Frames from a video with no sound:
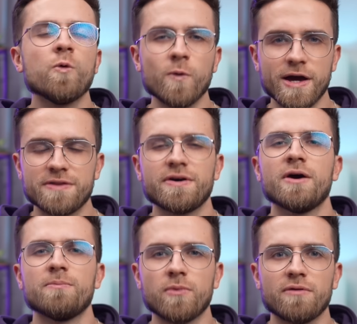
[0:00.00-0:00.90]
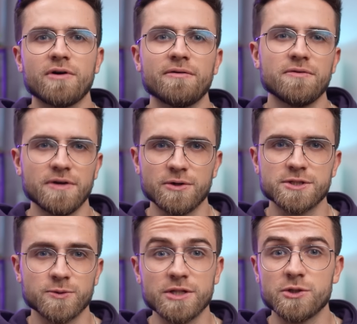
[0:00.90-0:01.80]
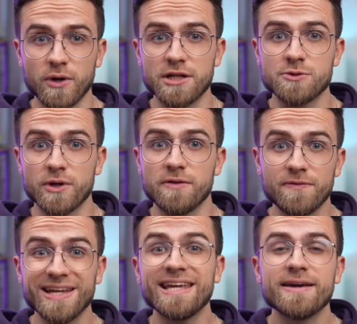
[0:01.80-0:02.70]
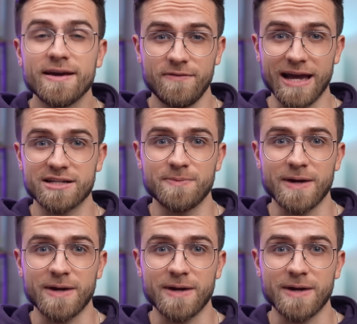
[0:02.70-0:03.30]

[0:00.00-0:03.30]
with Movavi Video Suite 2023 effects